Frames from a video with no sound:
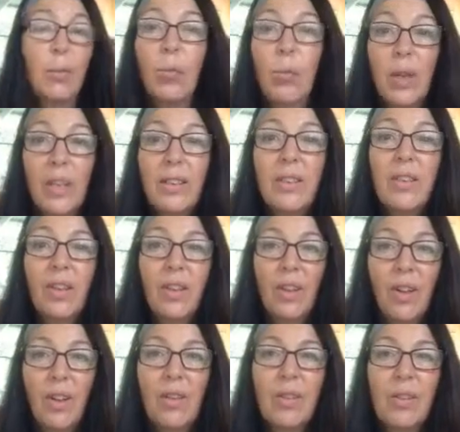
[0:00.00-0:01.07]
was
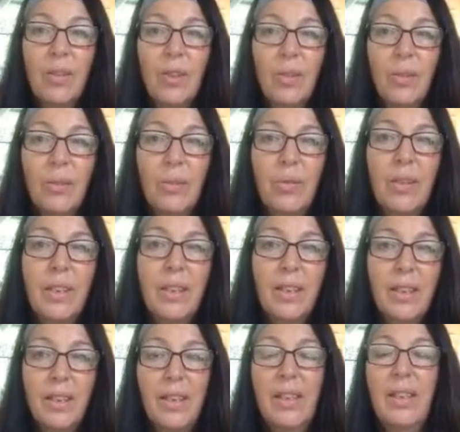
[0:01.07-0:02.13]
also
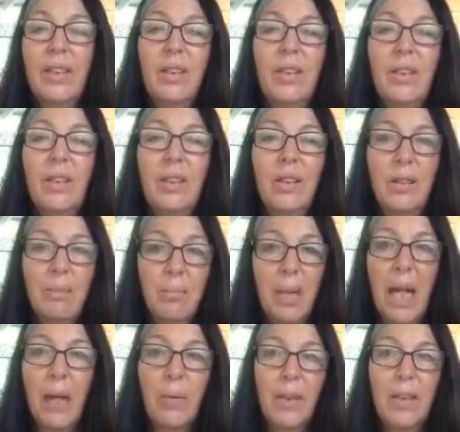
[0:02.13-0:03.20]
in
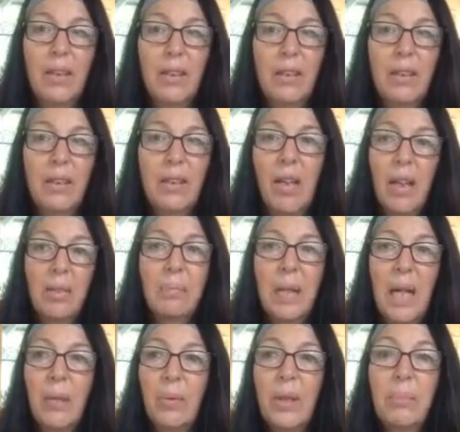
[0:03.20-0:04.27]
Maui, on
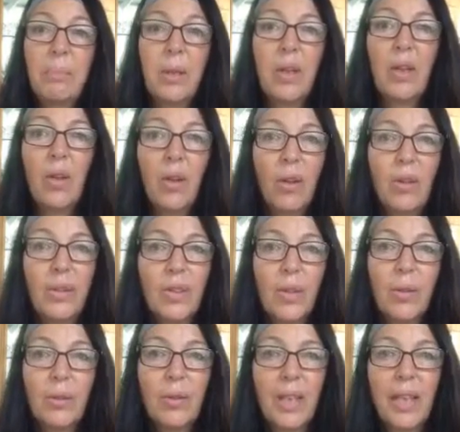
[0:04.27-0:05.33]
Maui, but
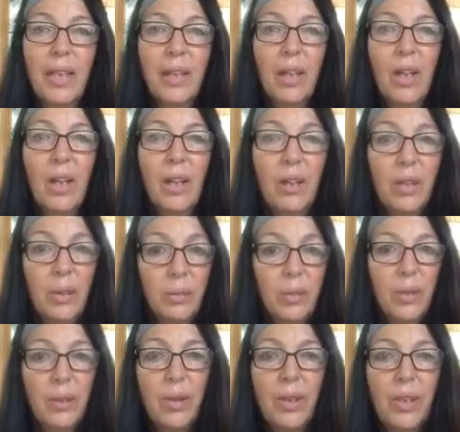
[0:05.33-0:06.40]
also like the
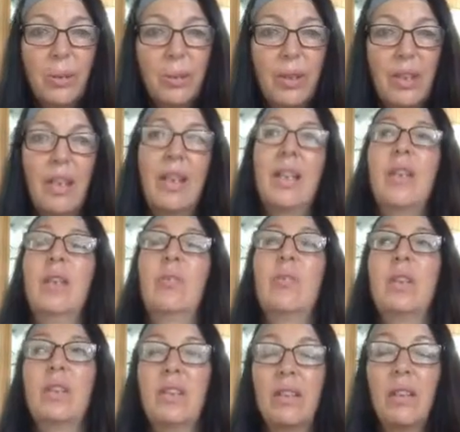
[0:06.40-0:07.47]
resort she was staying in
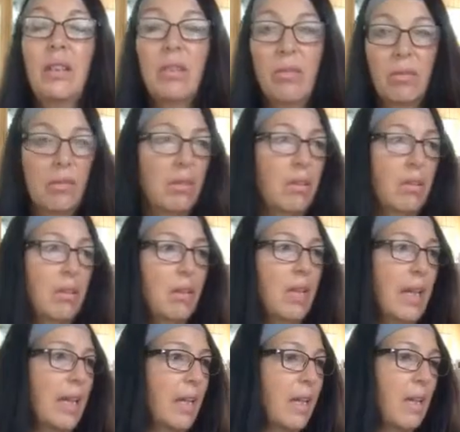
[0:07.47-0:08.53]
was
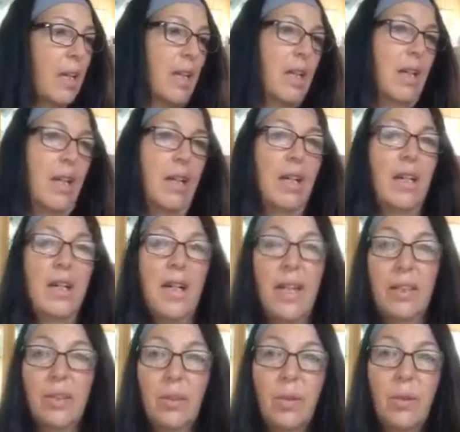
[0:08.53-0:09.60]
like
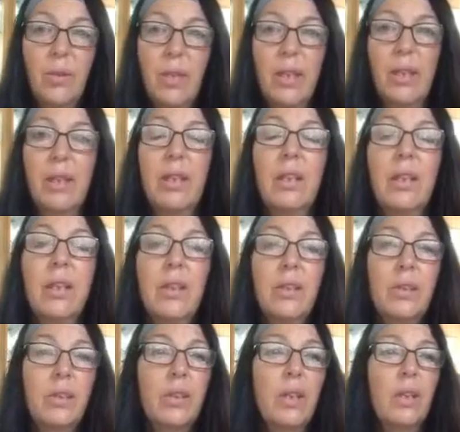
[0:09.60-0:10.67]
next door.
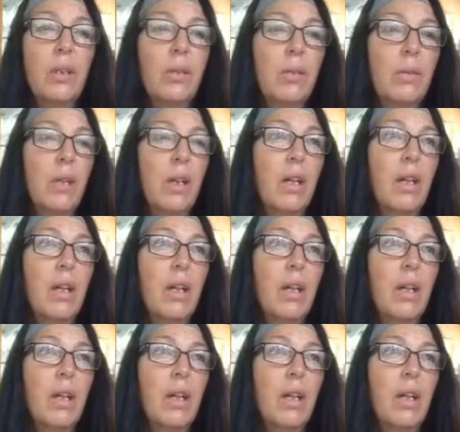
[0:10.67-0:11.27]
So